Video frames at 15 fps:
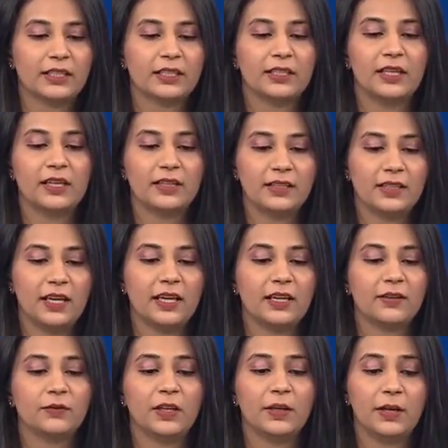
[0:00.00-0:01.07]
They're saying
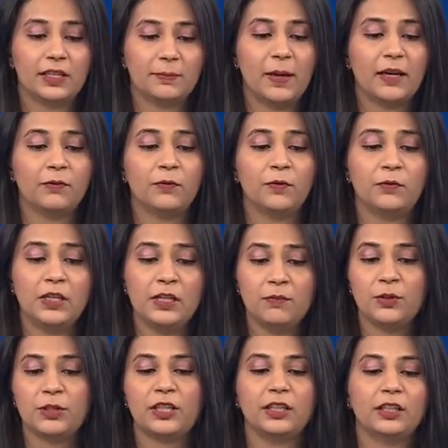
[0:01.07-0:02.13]
they expect
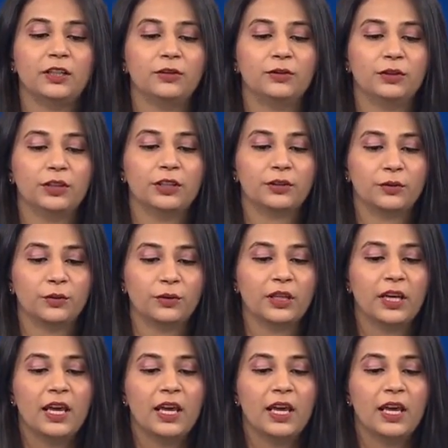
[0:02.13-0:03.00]
15% year-on-year growth